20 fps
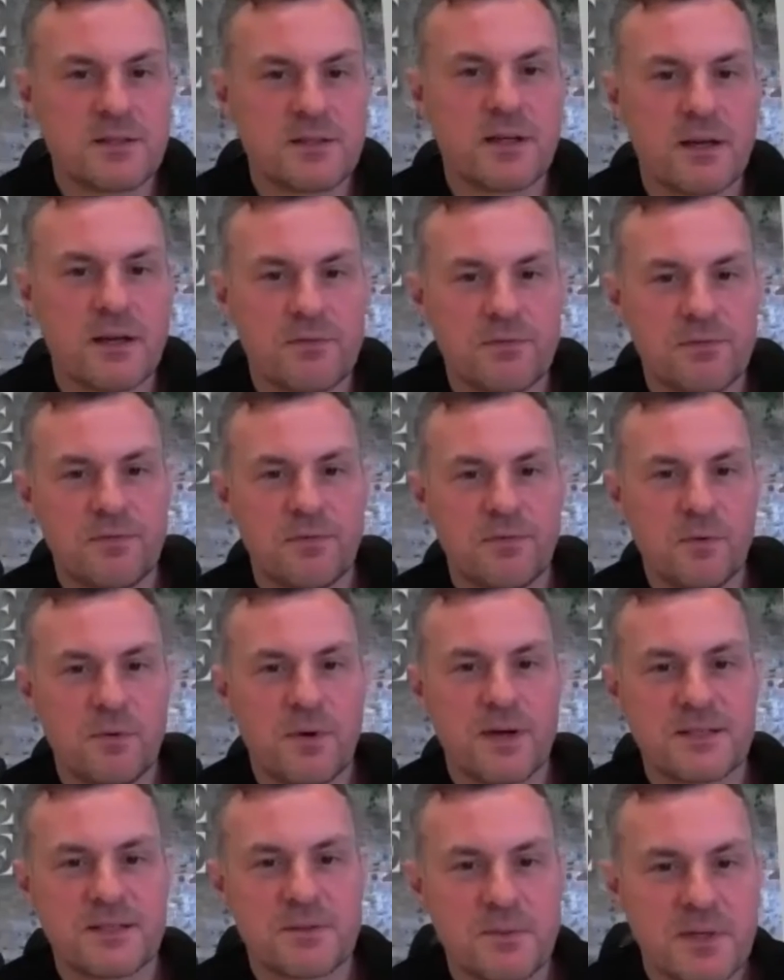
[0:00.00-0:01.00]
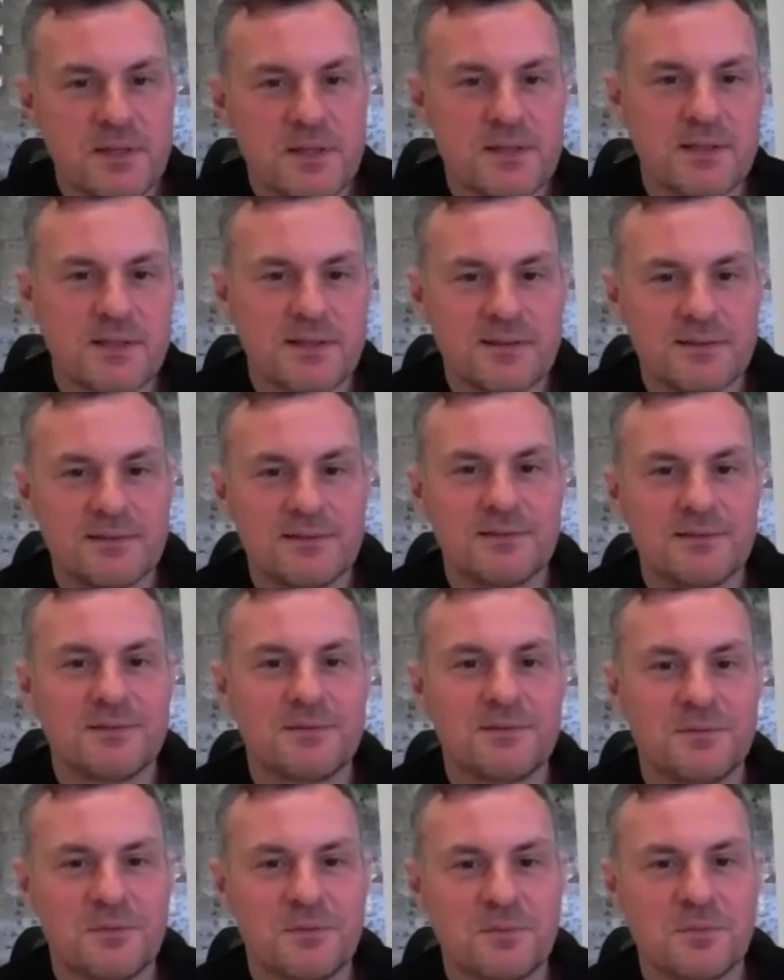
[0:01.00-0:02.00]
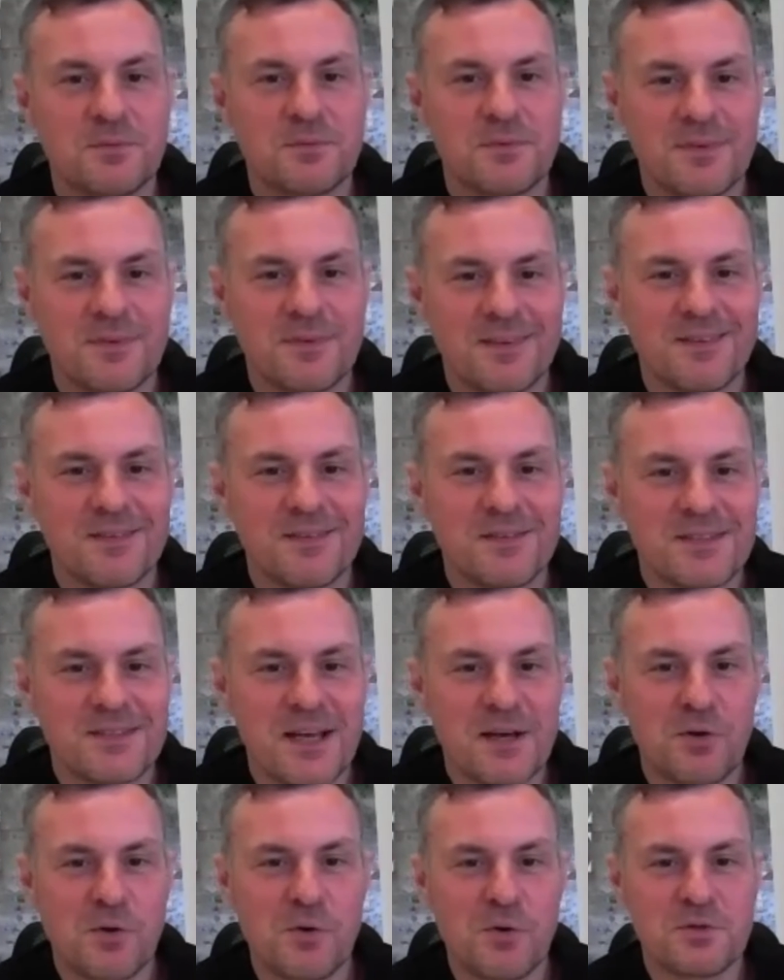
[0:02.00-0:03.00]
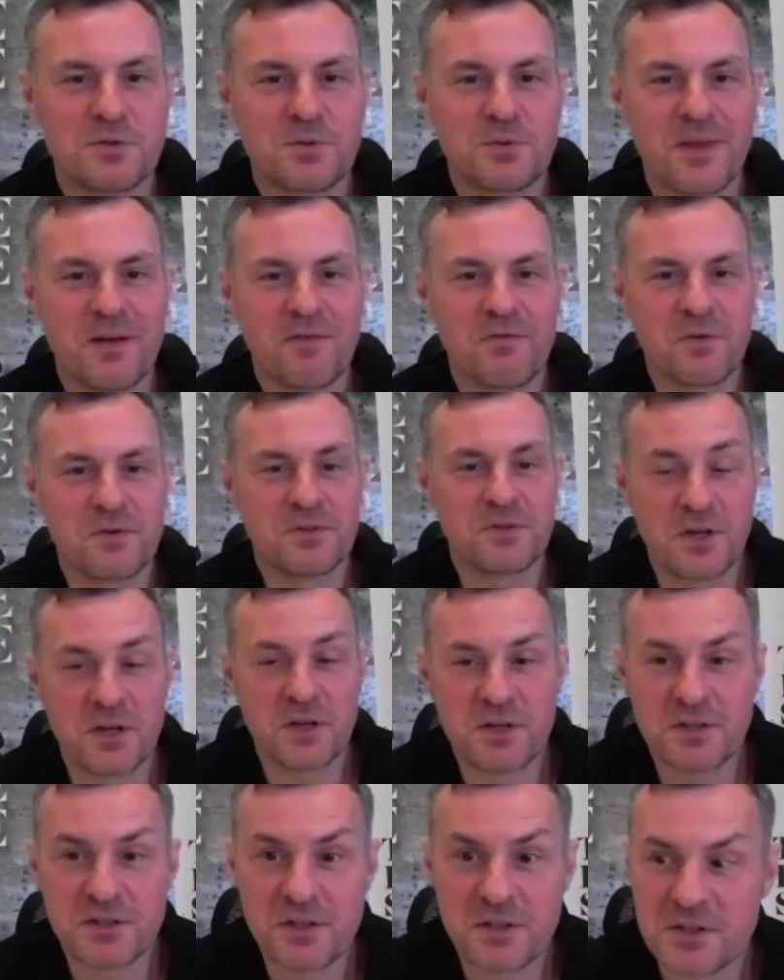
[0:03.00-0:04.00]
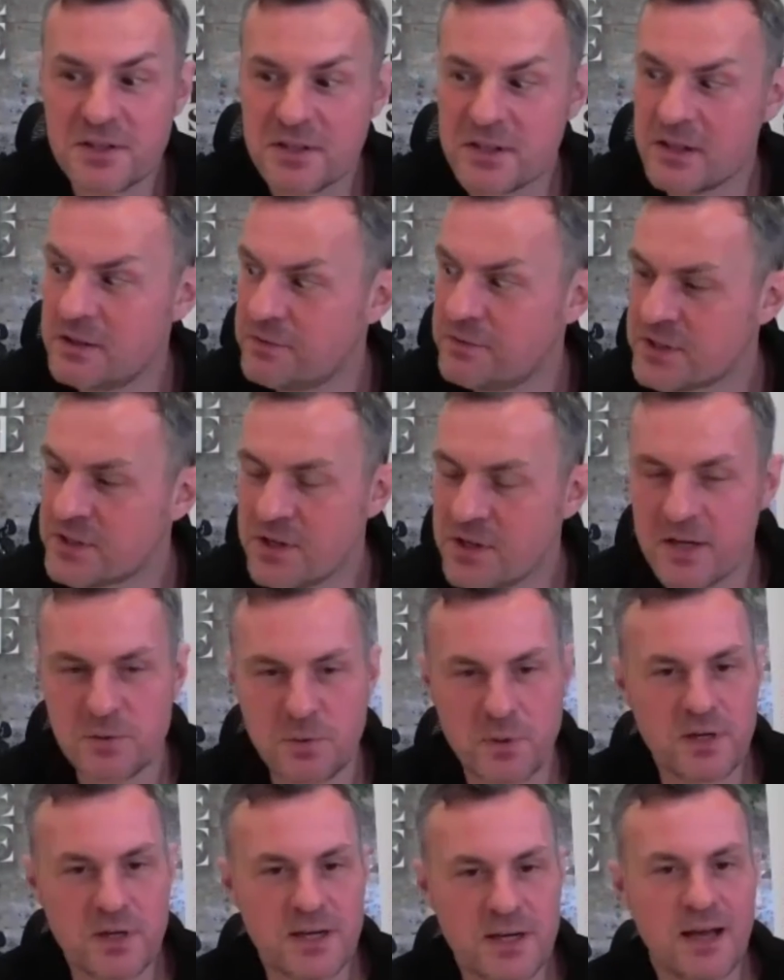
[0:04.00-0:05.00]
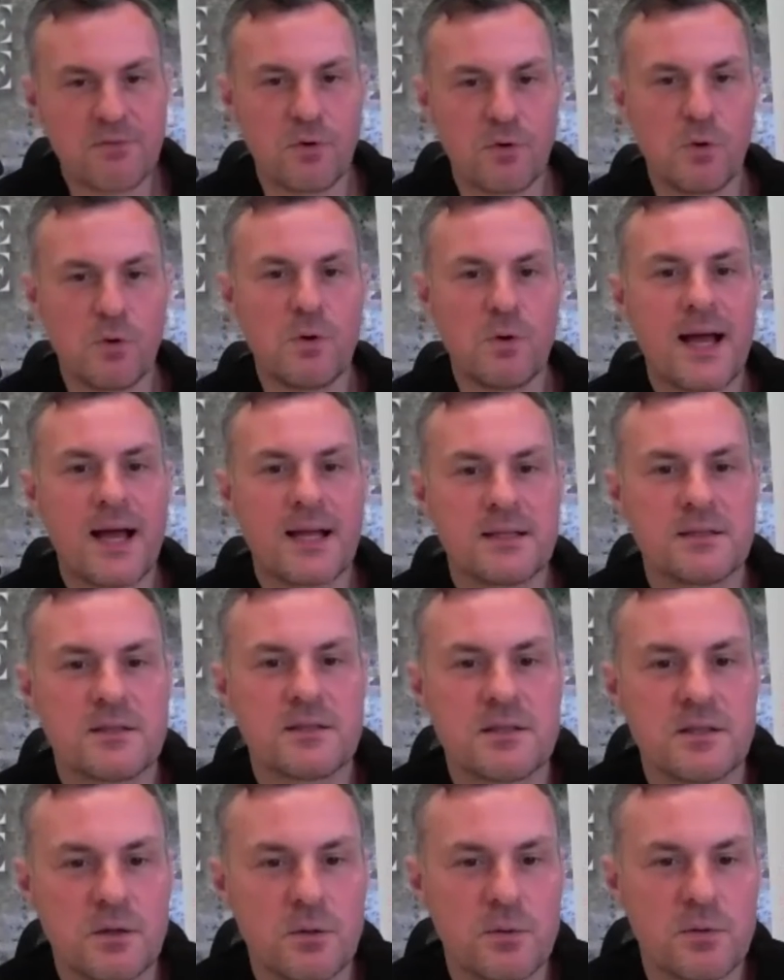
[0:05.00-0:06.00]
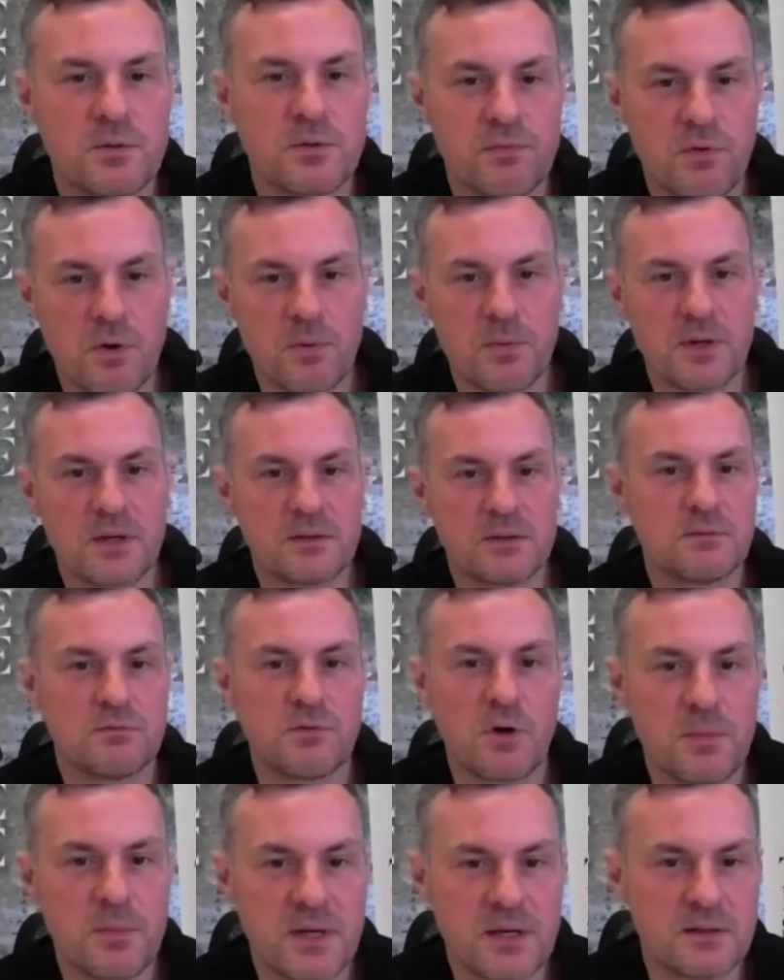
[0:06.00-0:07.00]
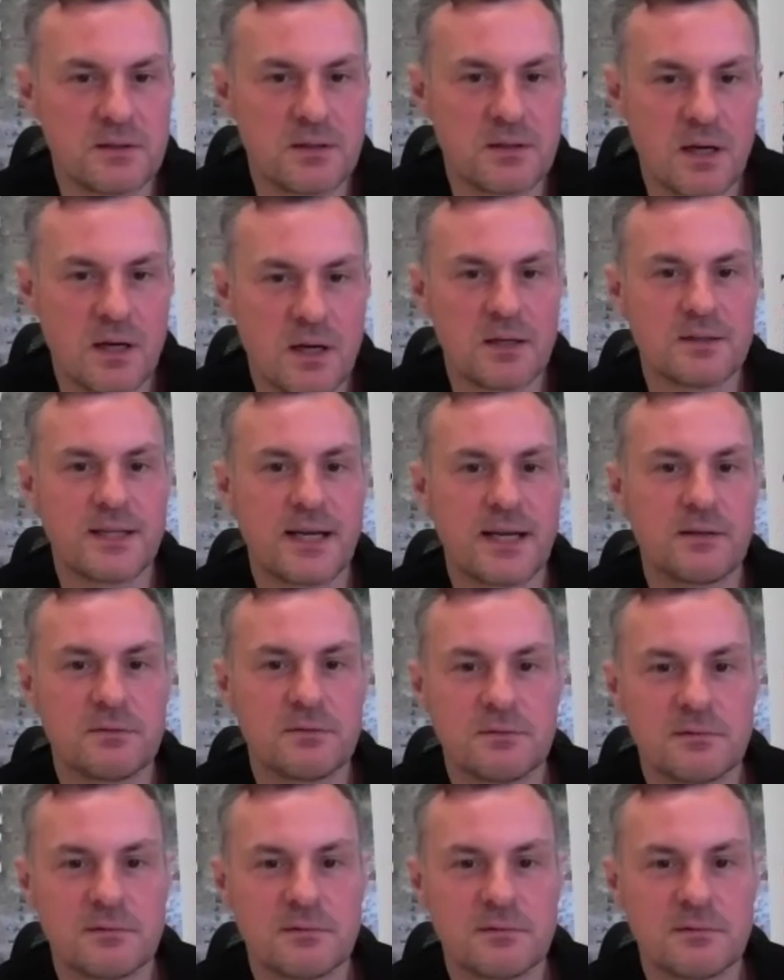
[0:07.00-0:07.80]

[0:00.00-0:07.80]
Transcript: Do you have all hands meetings and town halls with every? Do you still have a size where you can have all hands? With Romy and Dan.